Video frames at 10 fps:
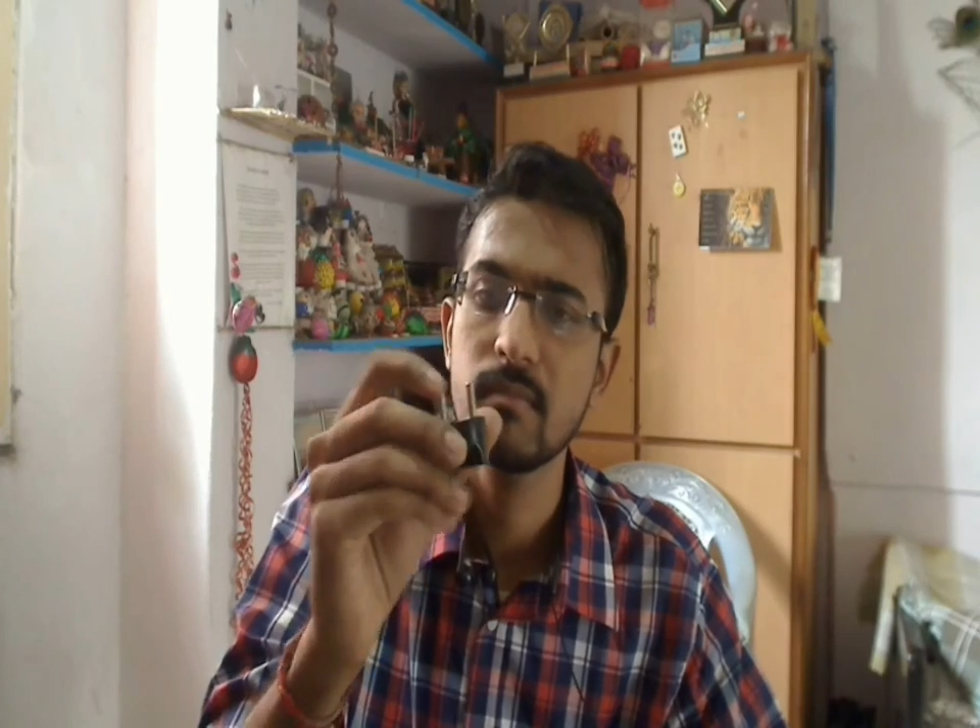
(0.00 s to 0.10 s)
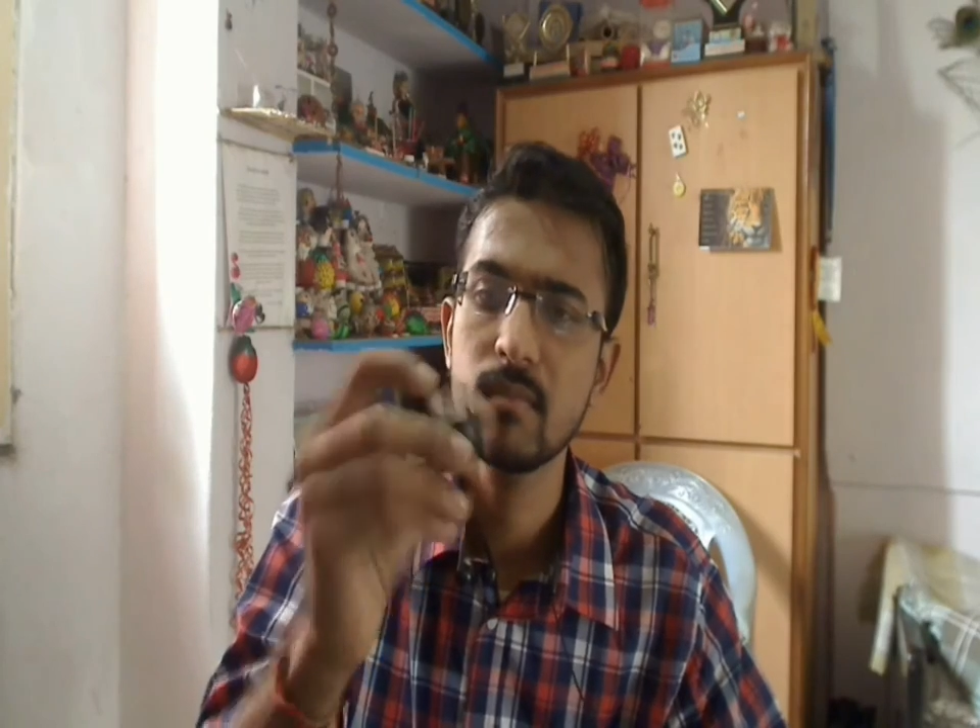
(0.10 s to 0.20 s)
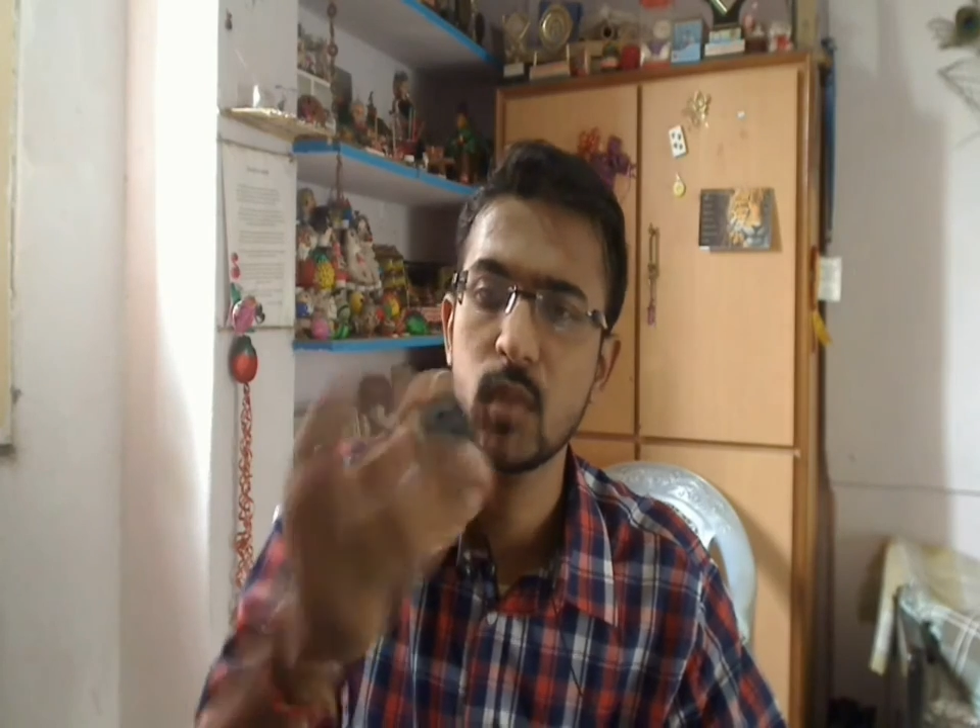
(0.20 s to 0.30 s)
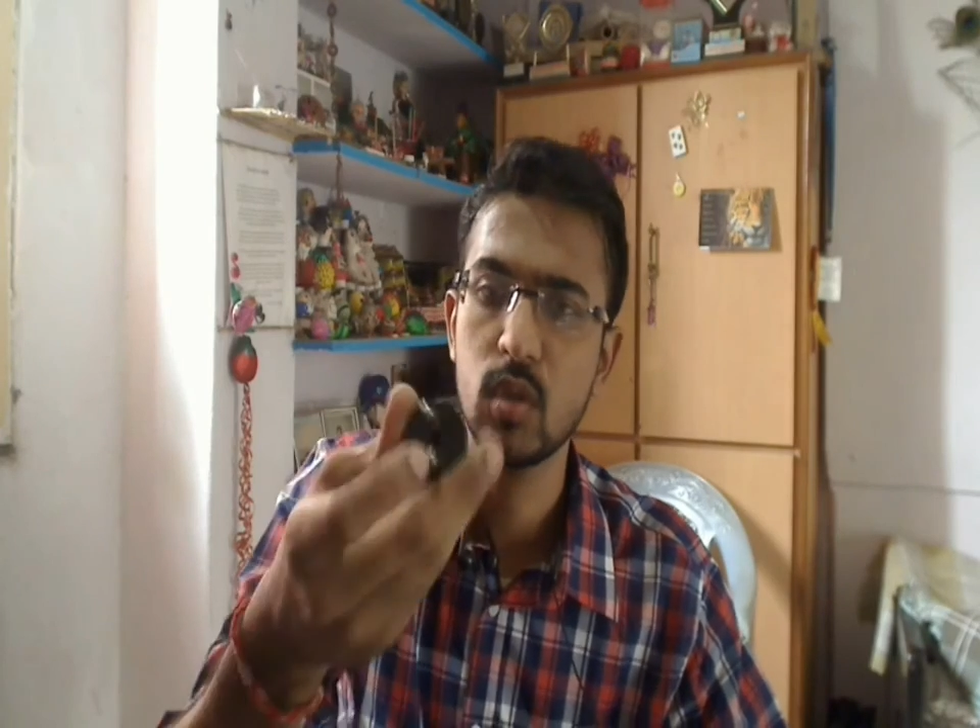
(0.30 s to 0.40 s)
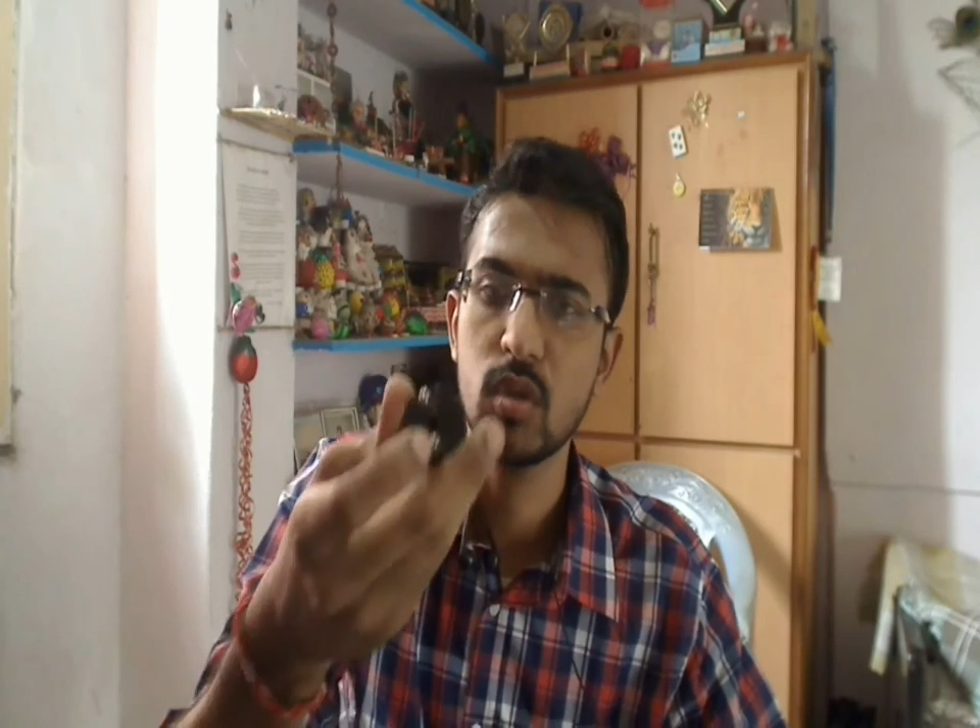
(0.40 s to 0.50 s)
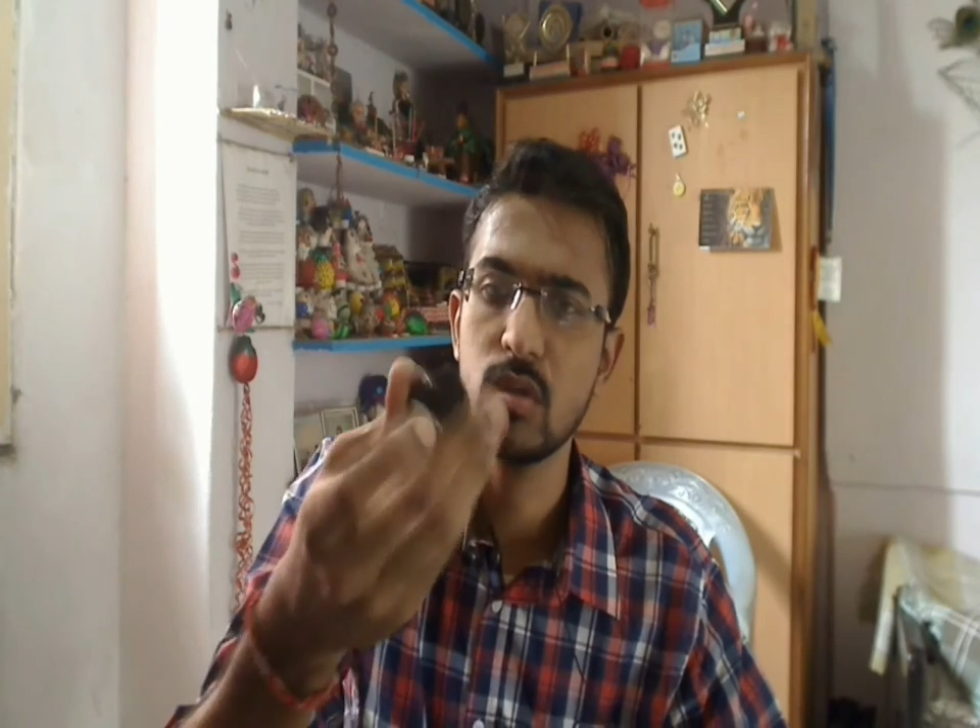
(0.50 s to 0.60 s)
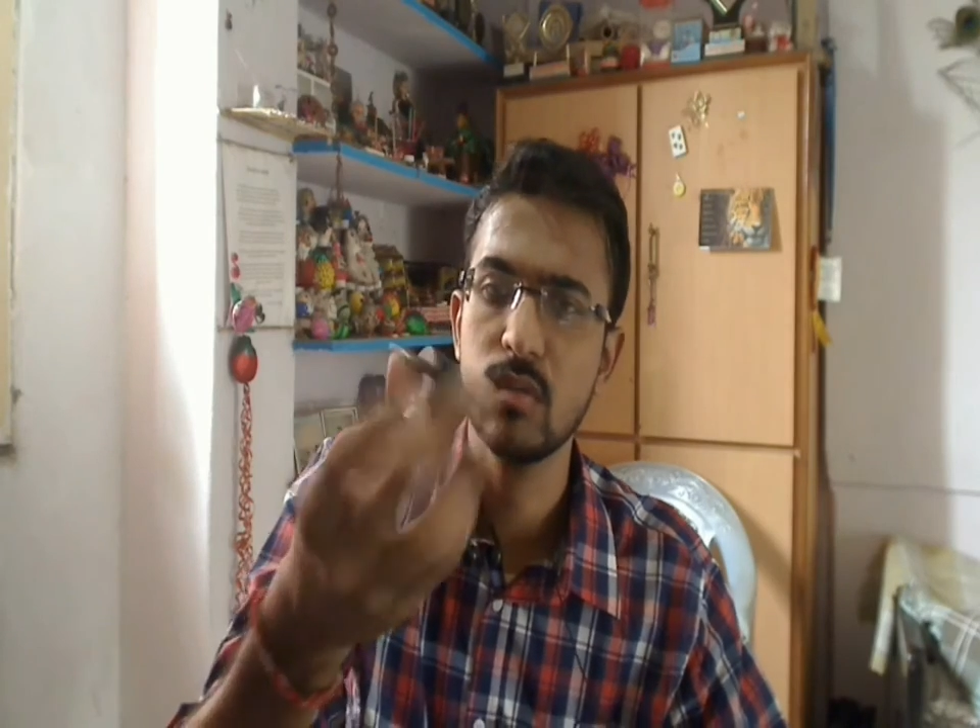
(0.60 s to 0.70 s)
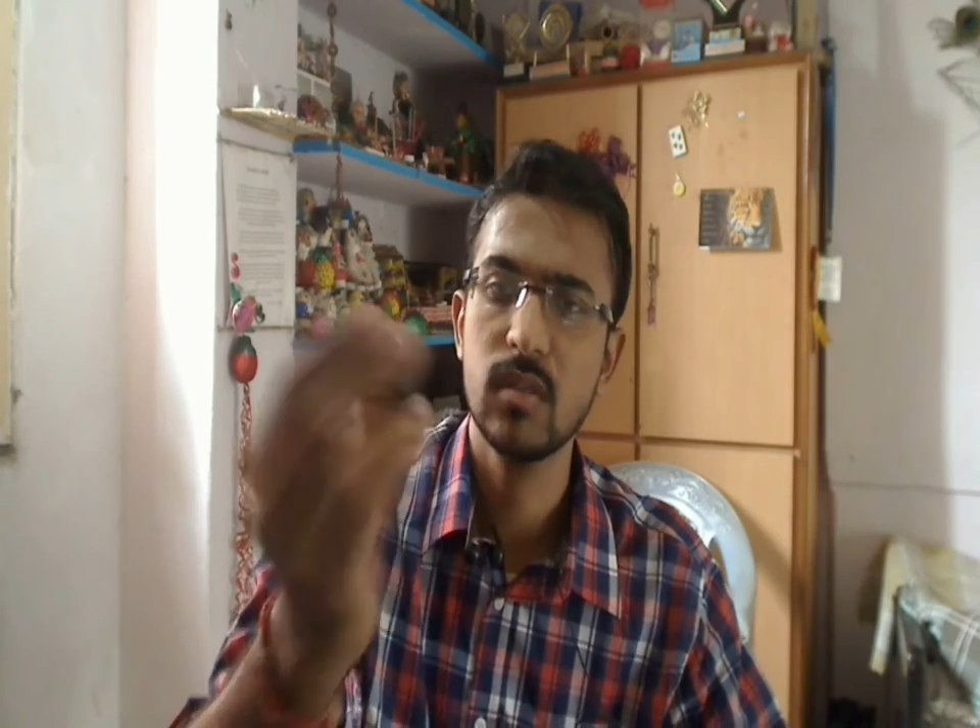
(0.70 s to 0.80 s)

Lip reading: not sure,